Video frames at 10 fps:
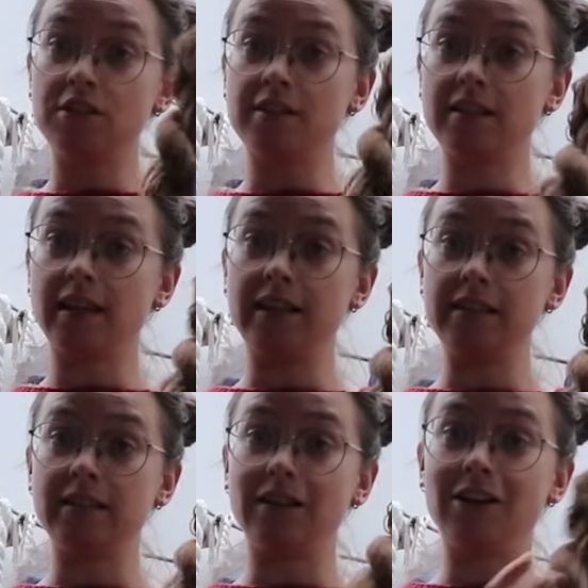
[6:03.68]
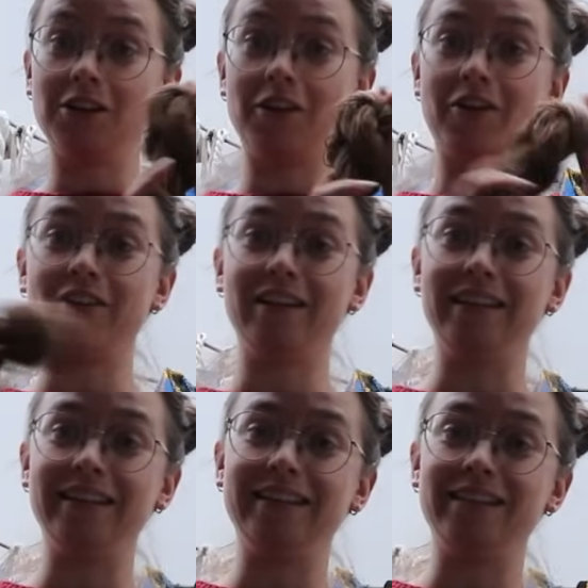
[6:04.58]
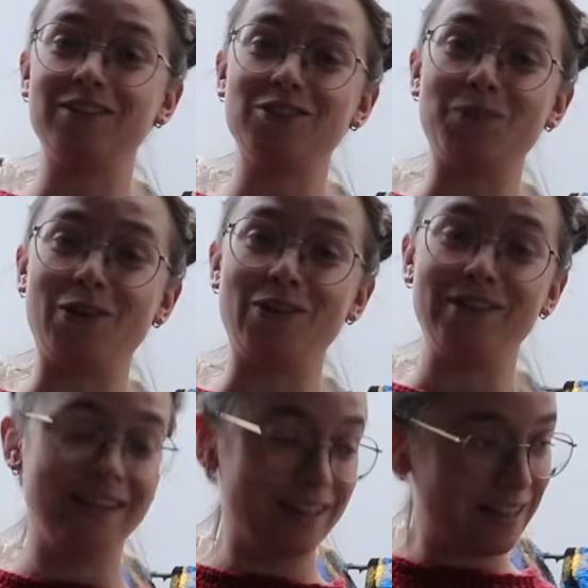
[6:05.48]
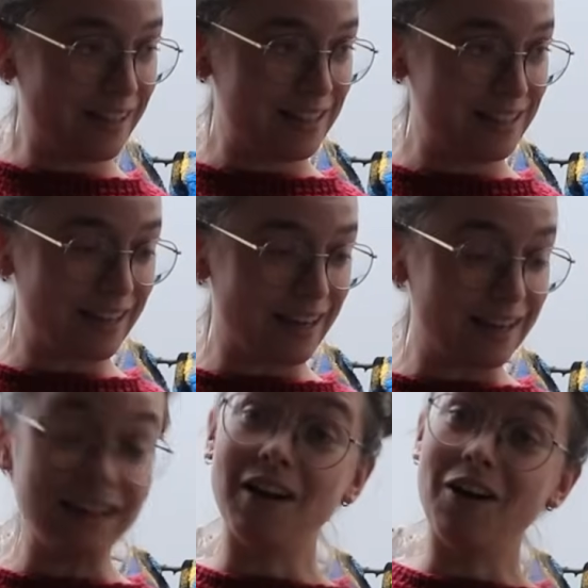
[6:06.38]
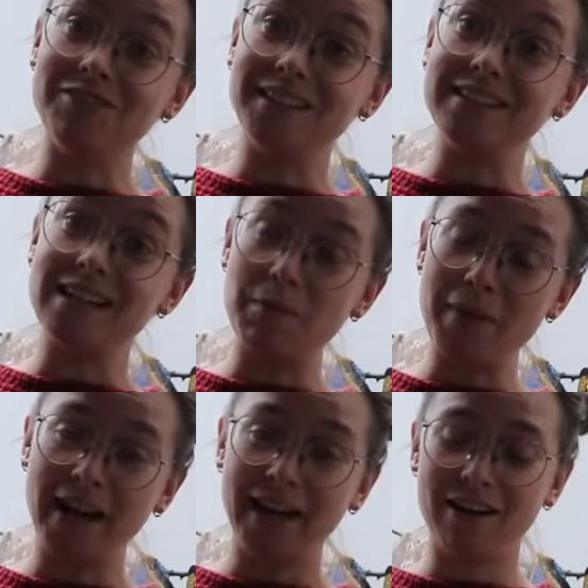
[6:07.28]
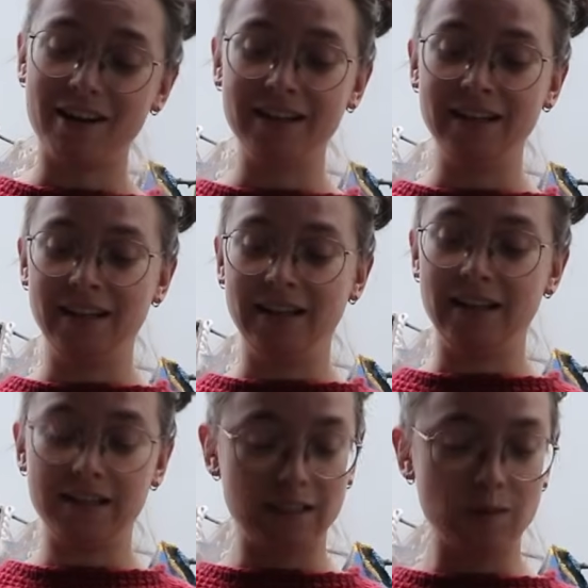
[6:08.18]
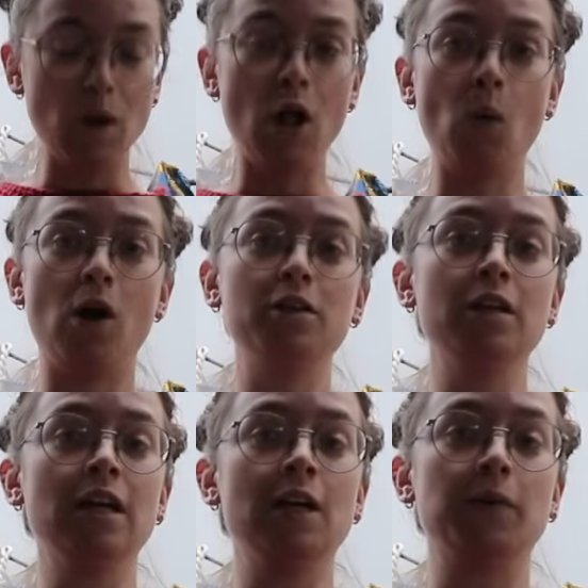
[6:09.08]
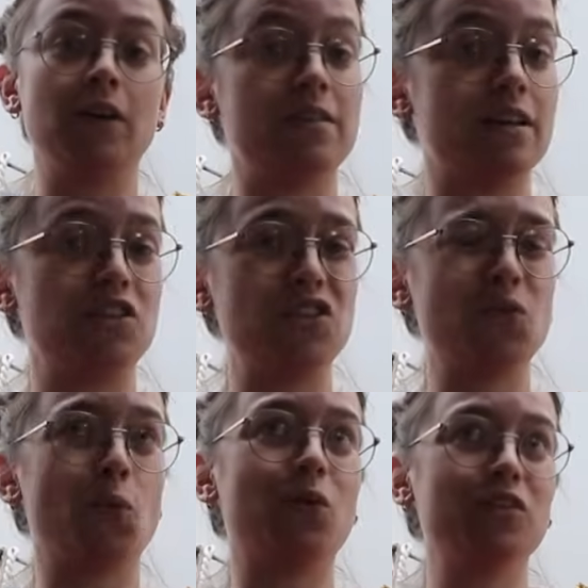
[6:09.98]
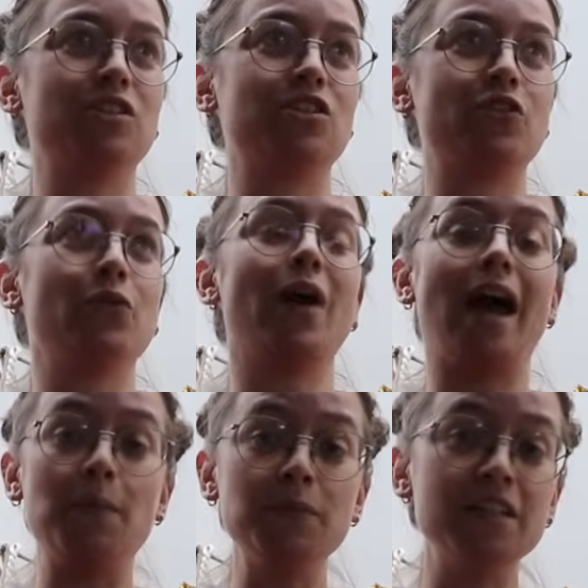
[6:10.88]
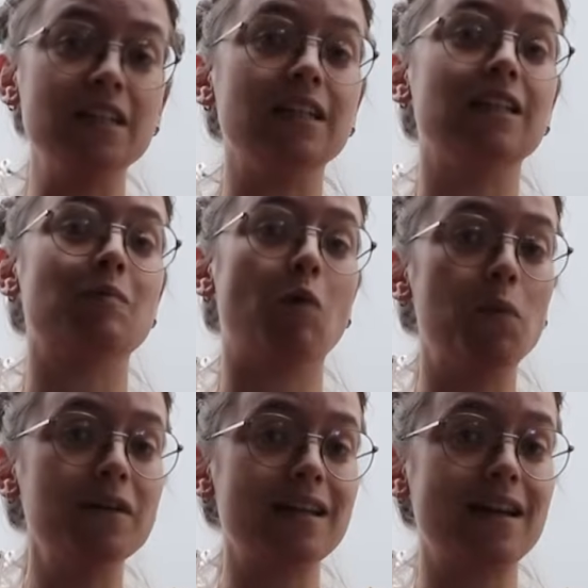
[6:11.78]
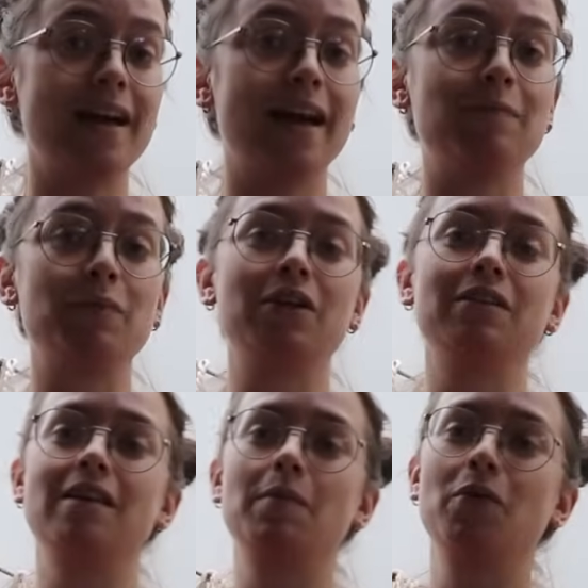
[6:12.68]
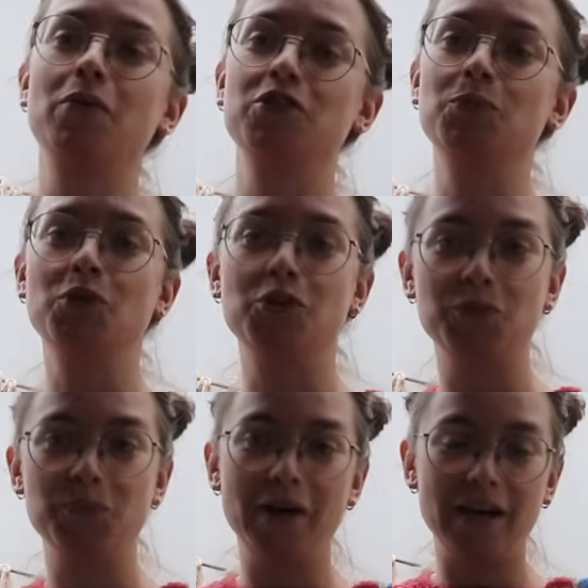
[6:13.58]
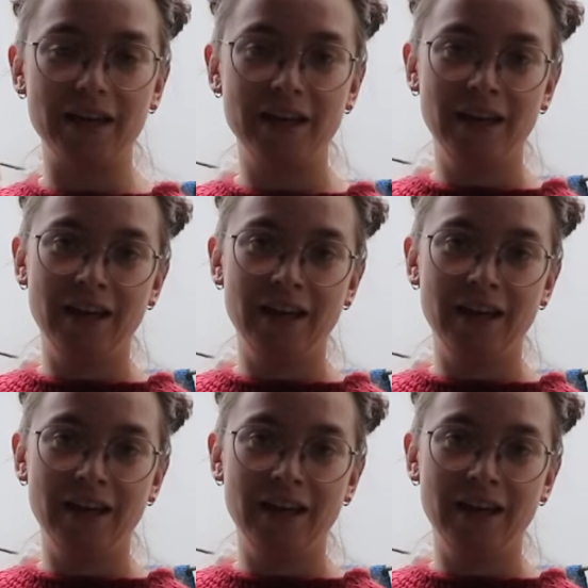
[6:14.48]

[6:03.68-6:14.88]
just skeined another little small skein of this alpaca yarn. It's a small one because I just wanted to empty the bobbin that I had, because I'm going to put my